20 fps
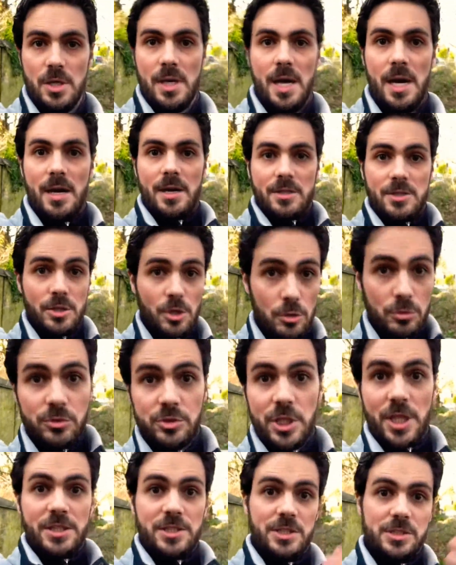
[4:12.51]
Our tone
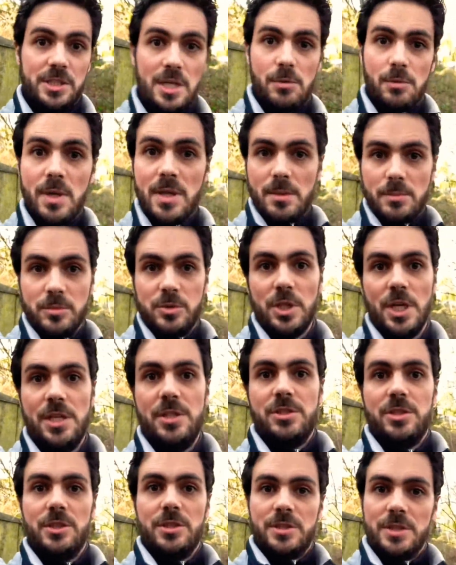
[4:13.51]
changes, our rhythm
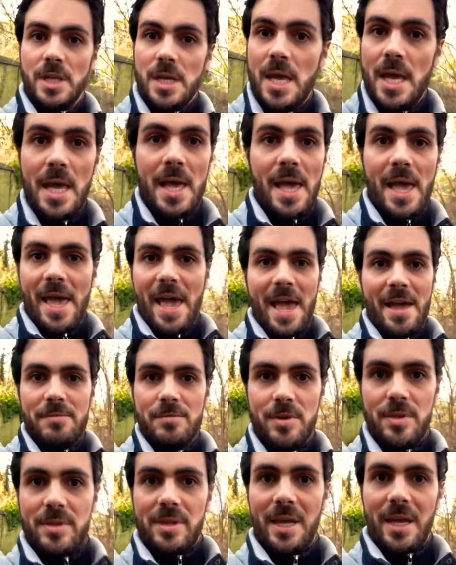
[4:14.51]
changes,
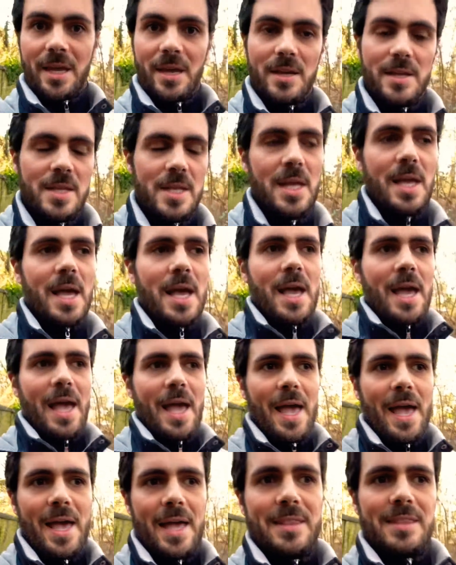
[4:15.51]
everything.
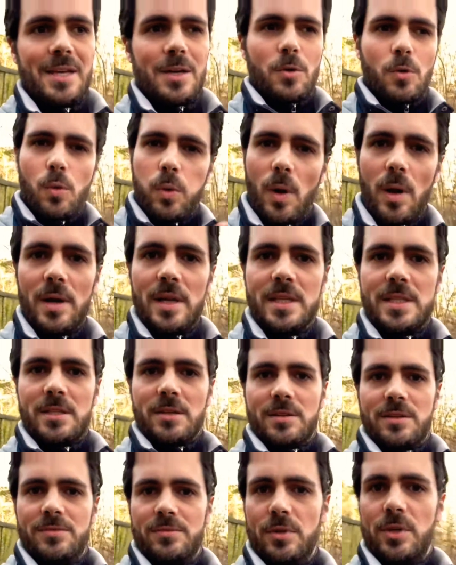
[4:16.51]
The quality
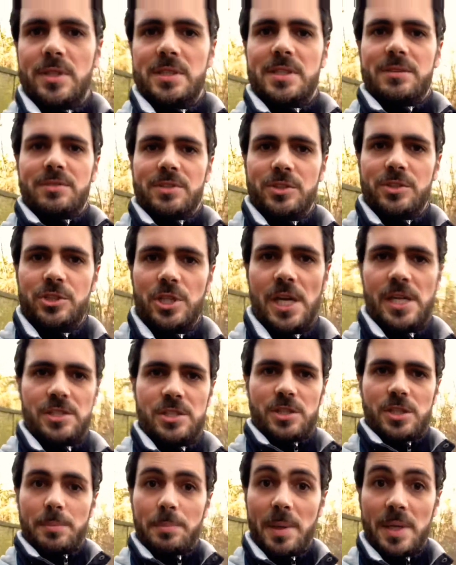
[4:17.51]
of the voice even
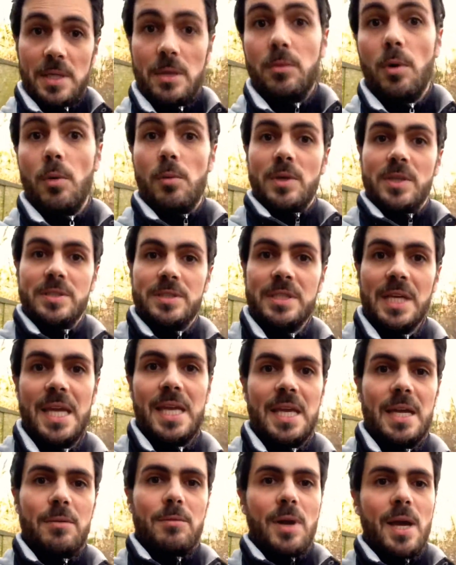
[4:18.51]
changes depending on what we're
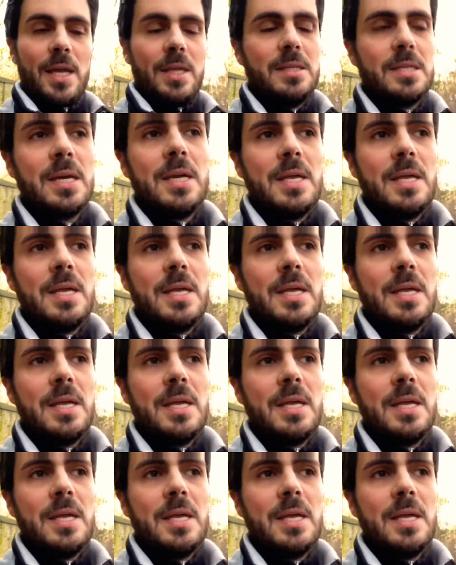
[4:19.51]
saying, right?